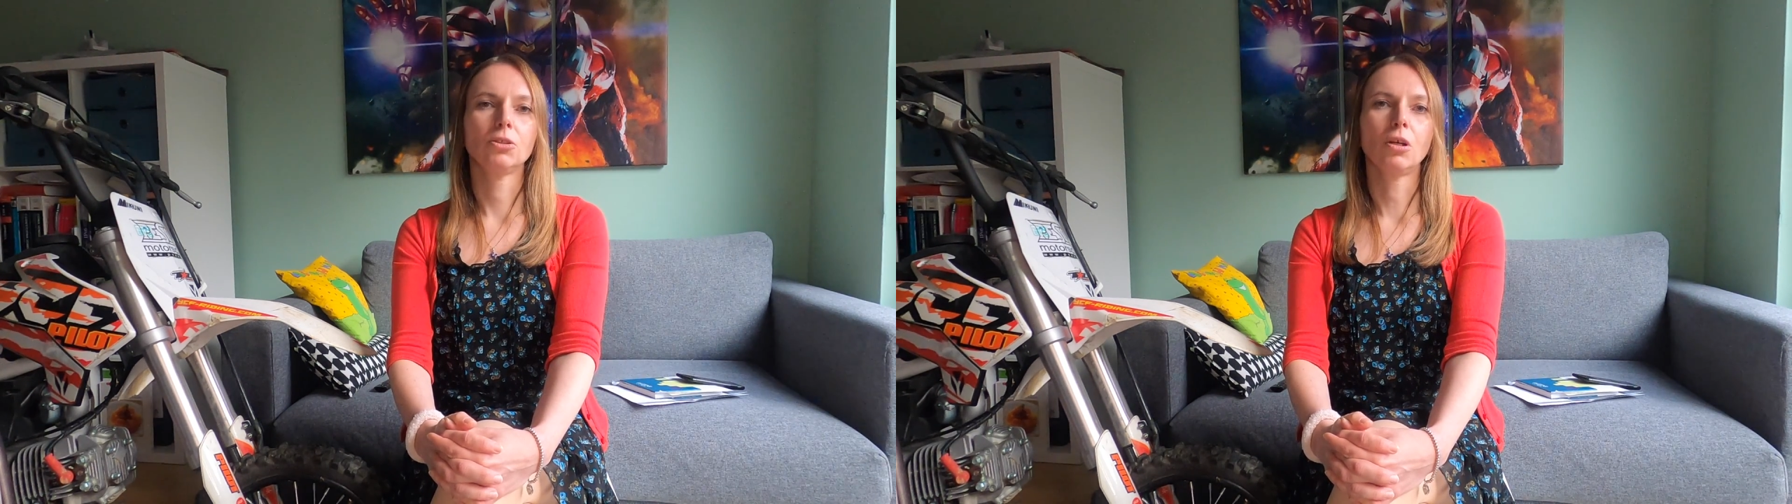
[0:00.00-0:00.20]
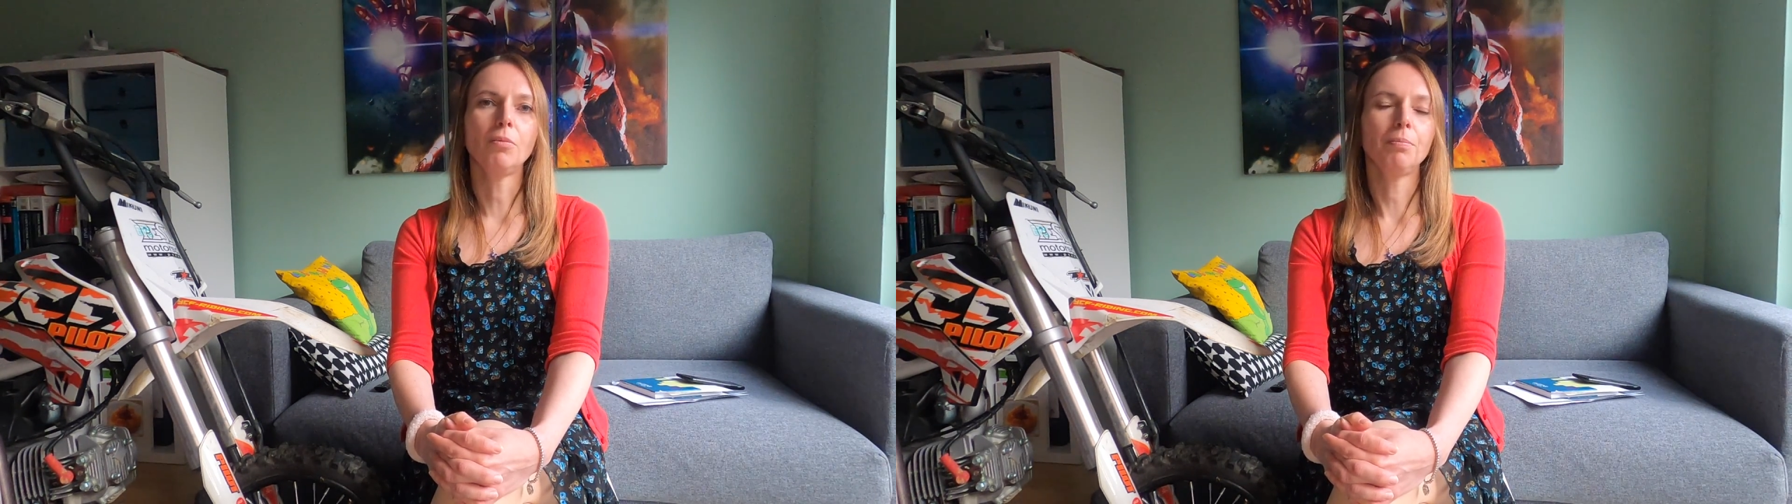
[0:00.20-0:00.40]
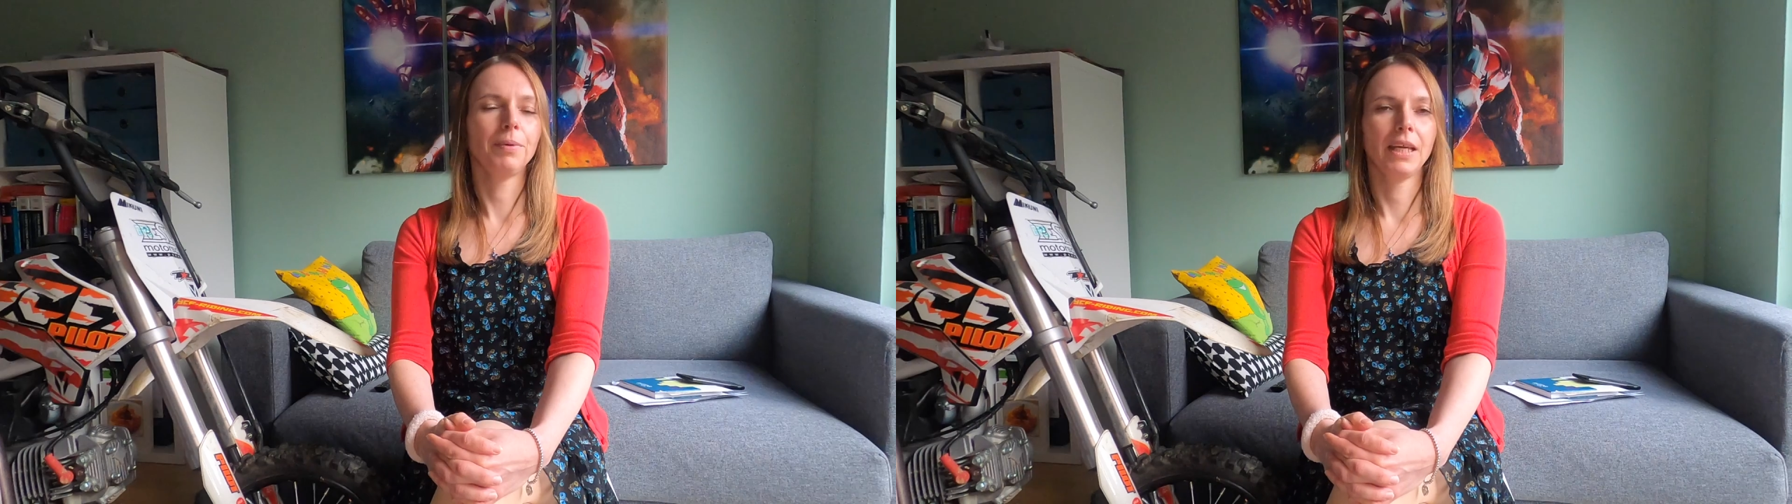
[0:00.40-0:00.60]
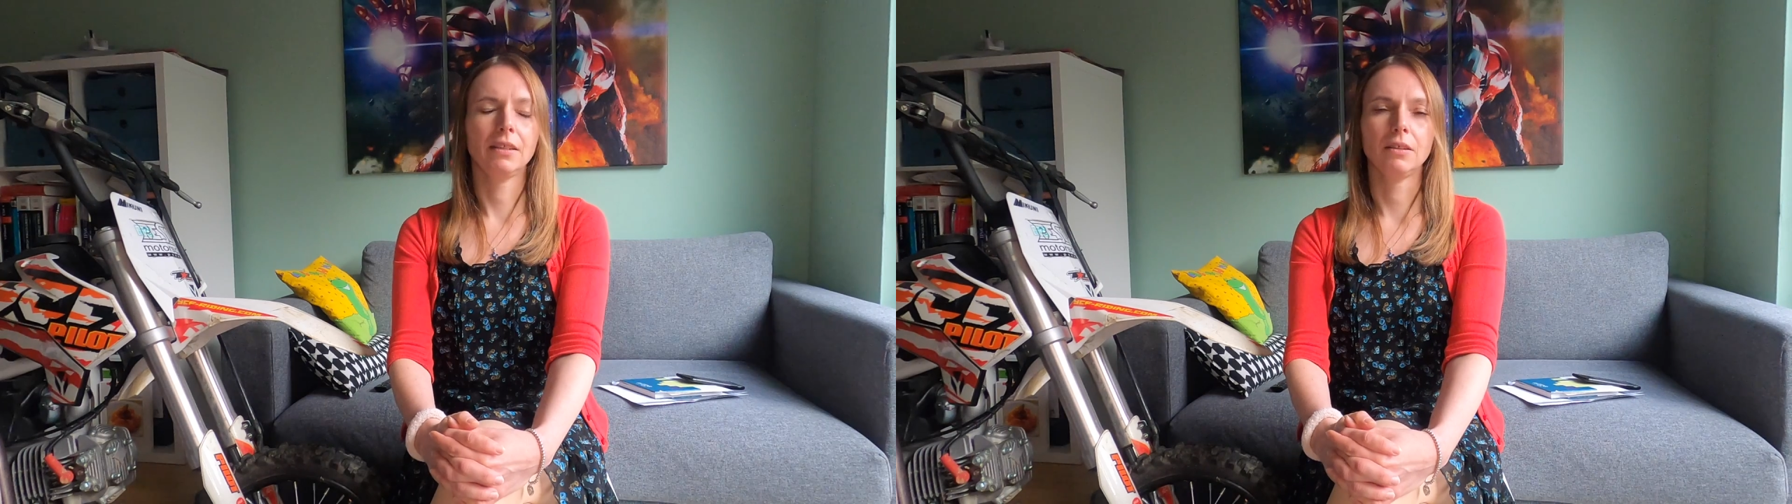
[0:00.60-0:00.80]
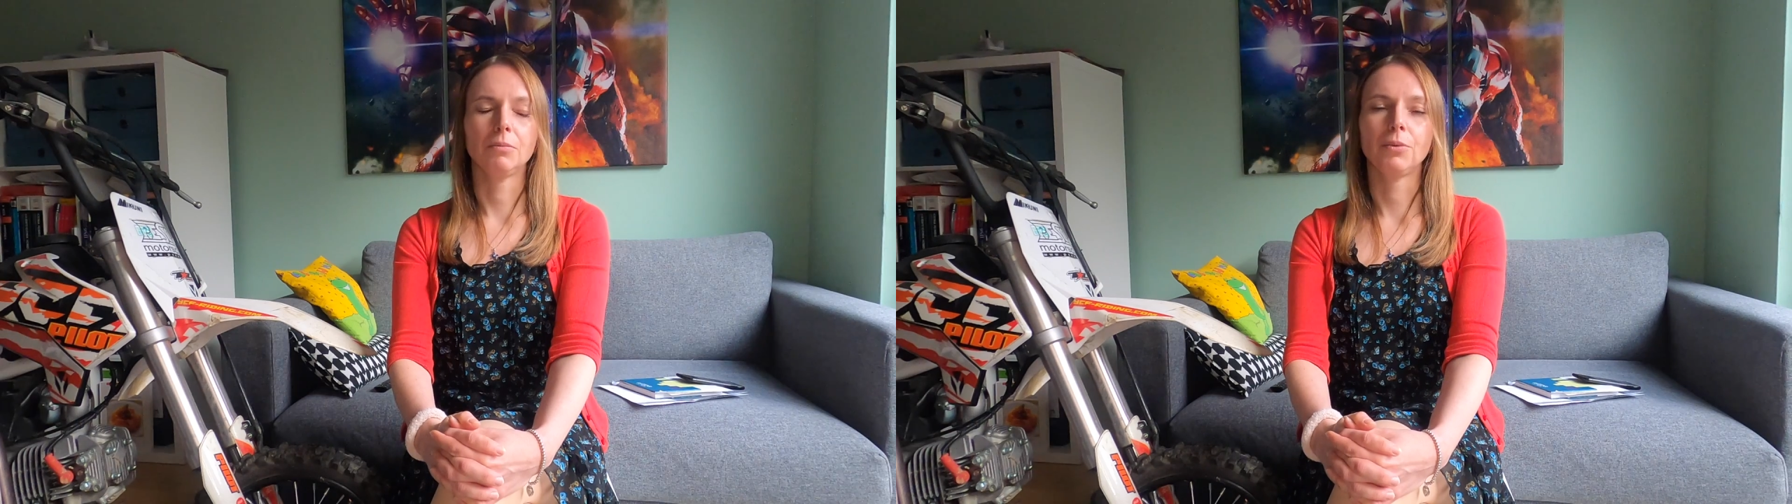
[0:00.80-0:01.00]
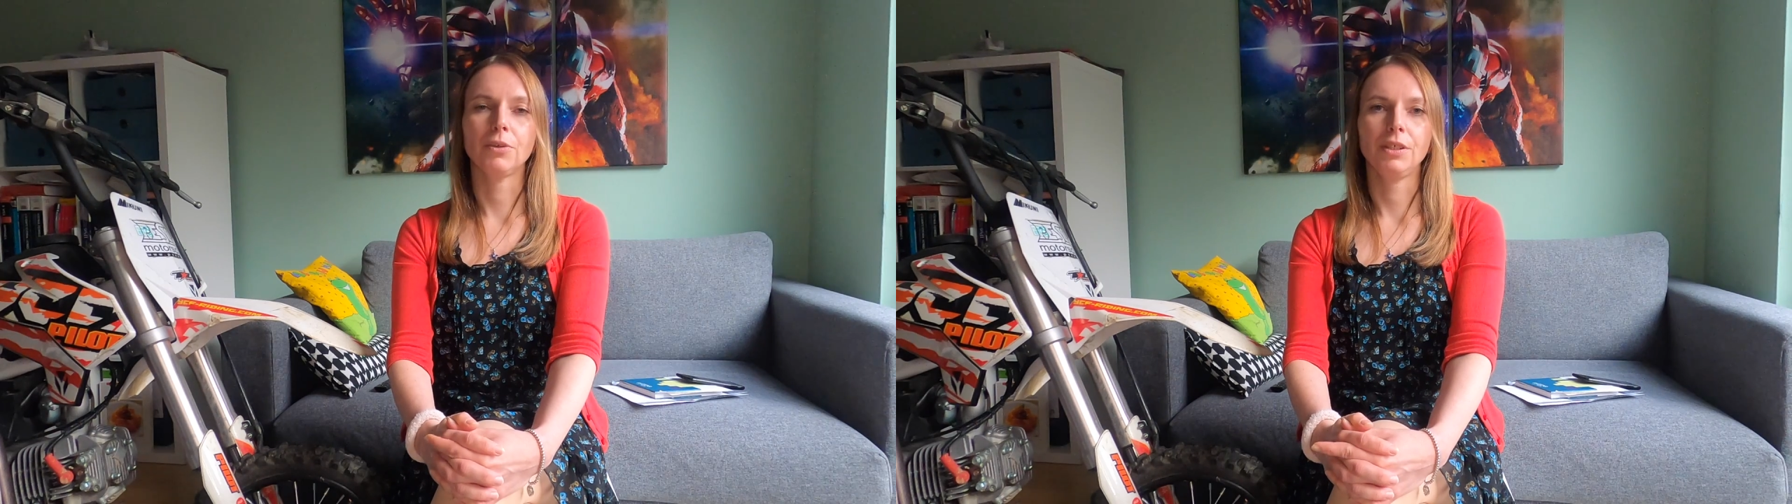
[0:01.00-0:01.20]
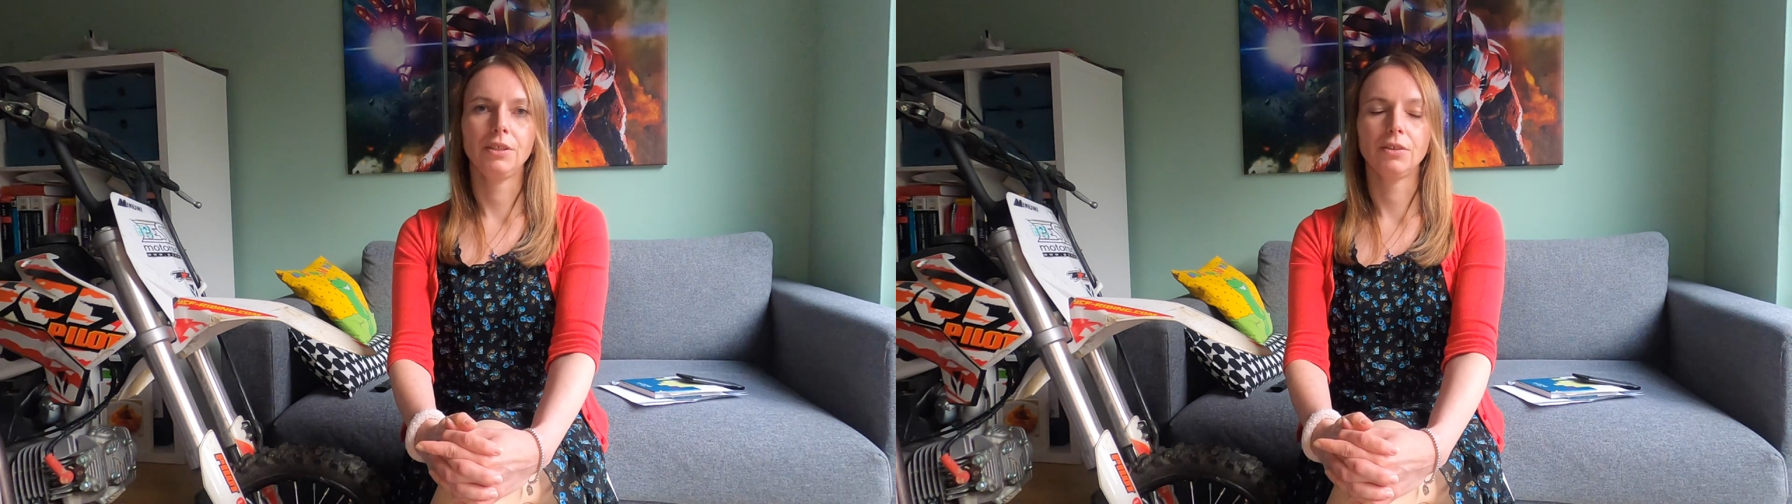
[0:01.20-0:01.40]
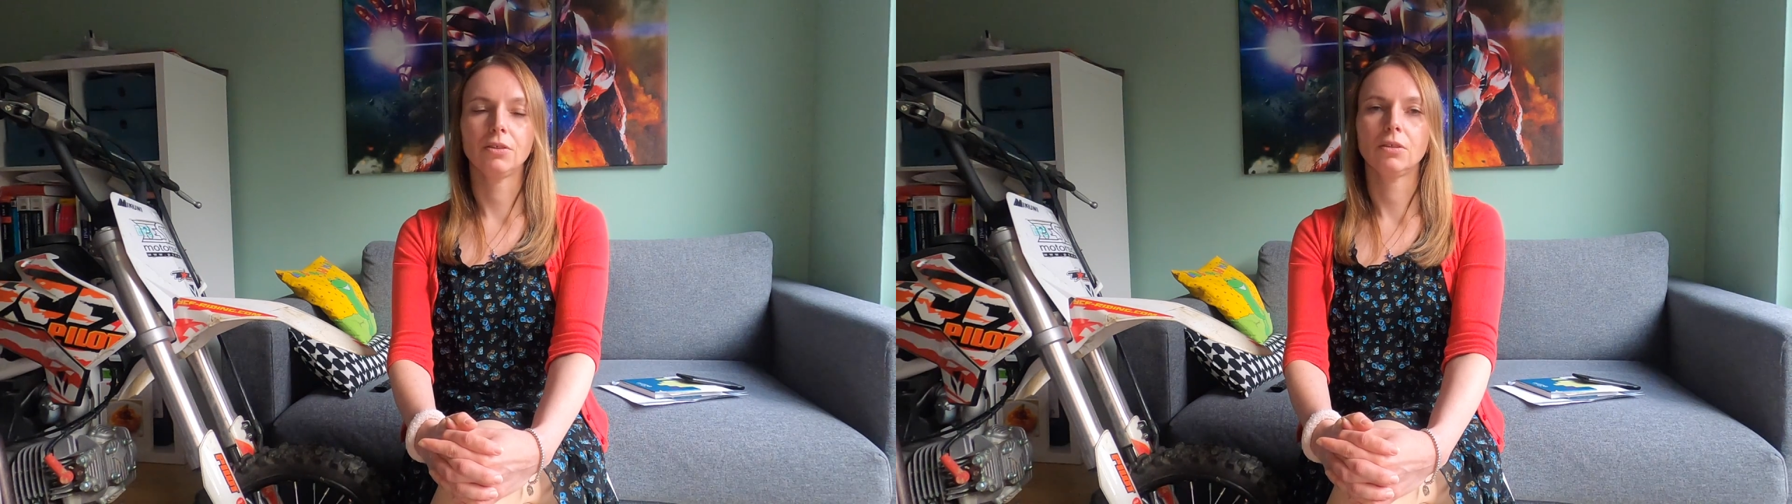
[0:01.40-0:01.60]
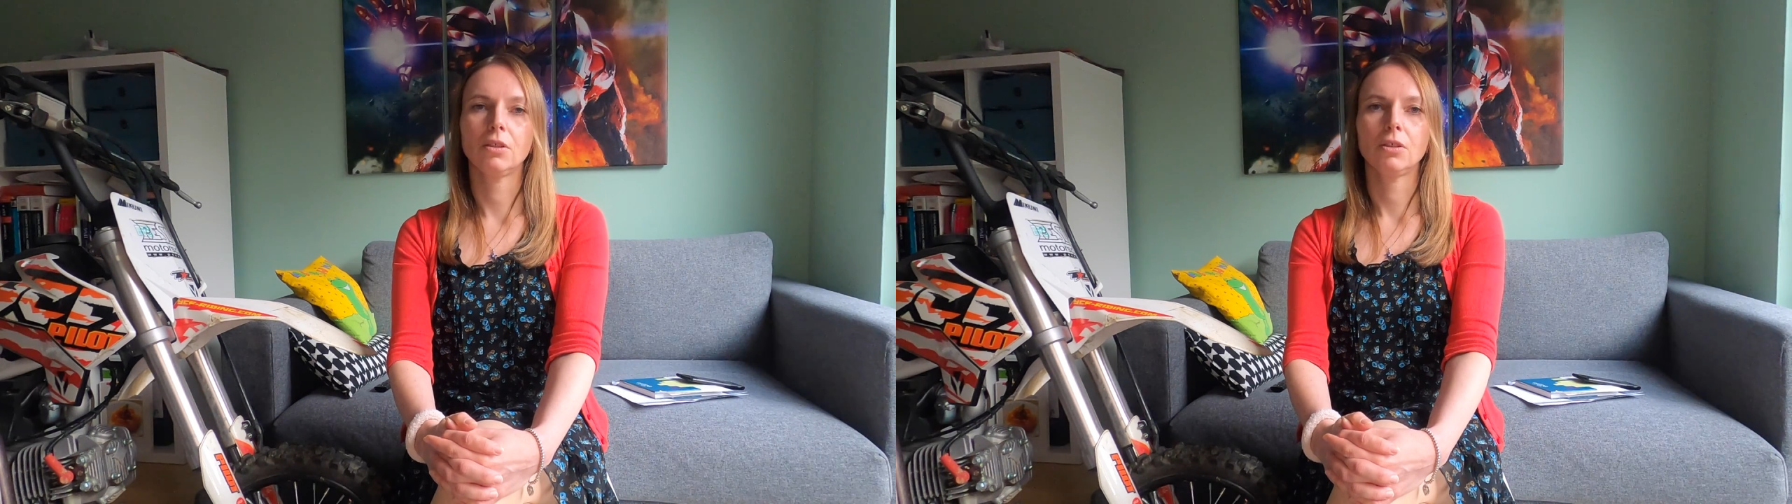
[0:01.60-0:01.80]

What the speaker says: top paid employees,